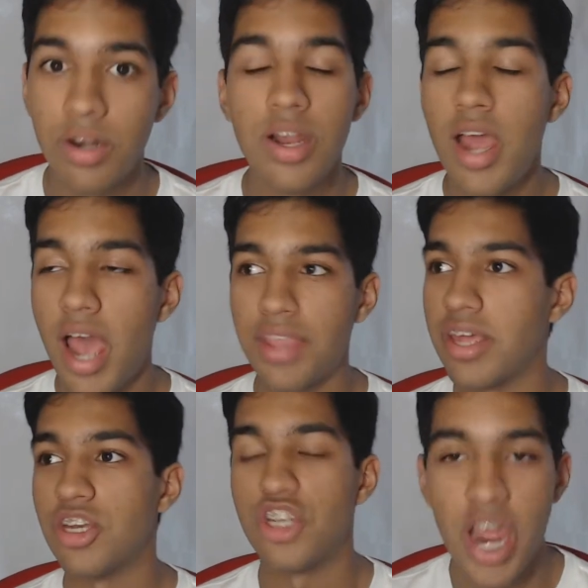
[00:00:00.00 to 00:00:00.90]
and then
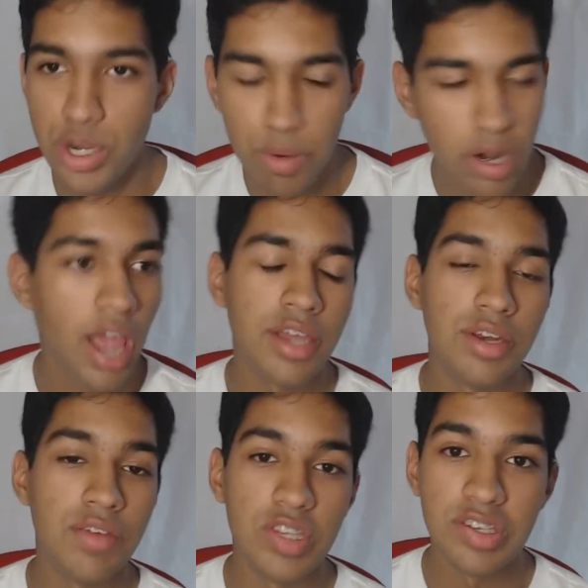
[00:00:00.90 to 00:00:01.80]
January I could even
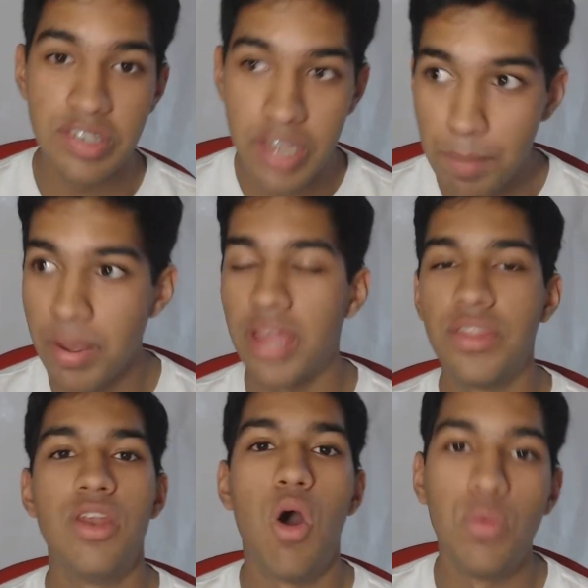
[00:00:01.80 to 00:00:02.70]
skip and then
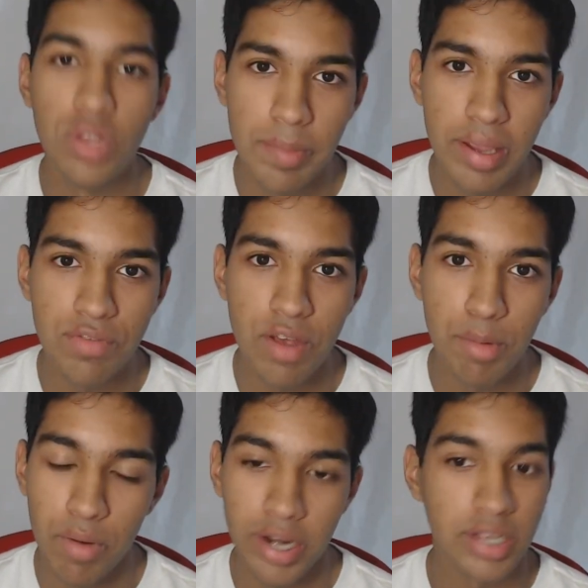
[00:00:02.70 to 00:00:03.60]
only debate February,
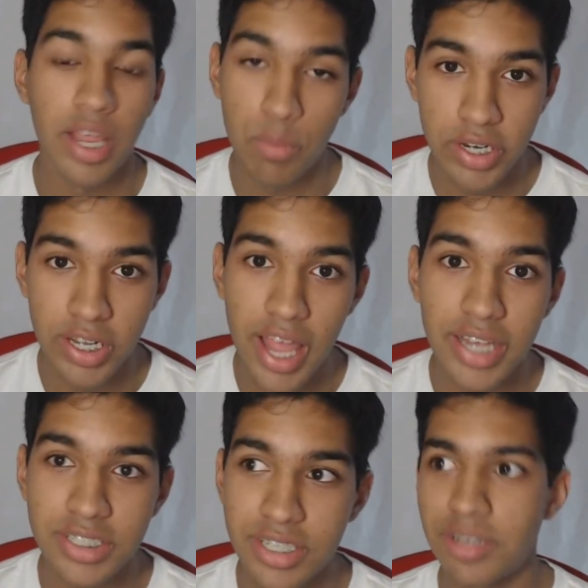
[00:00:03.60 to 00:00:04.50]
like we did last
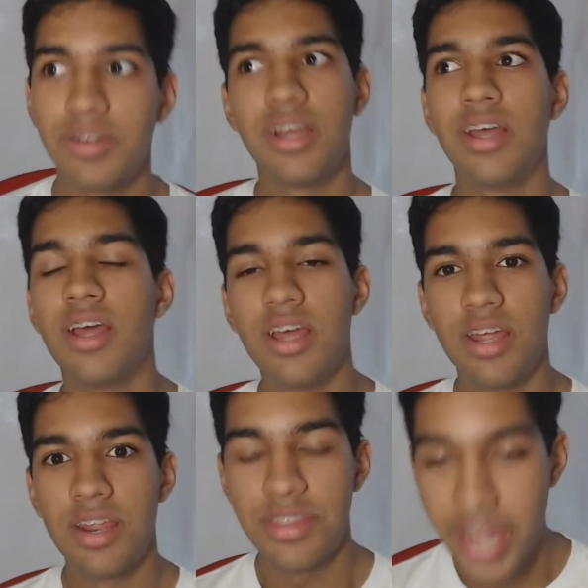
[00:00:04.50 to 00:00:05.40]
year.
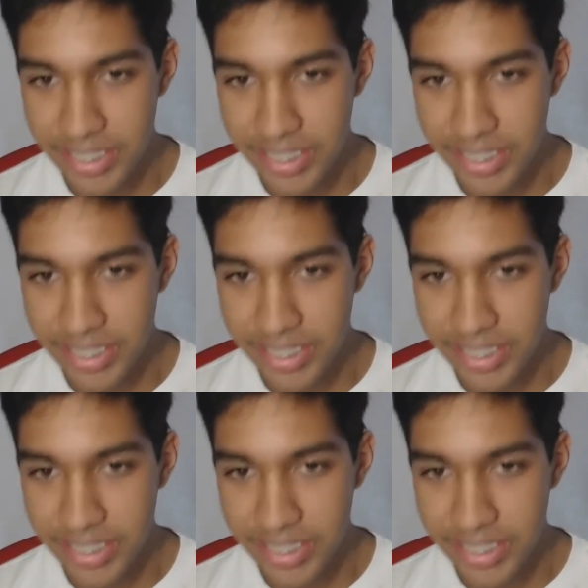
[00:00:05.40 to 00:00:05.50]
That's not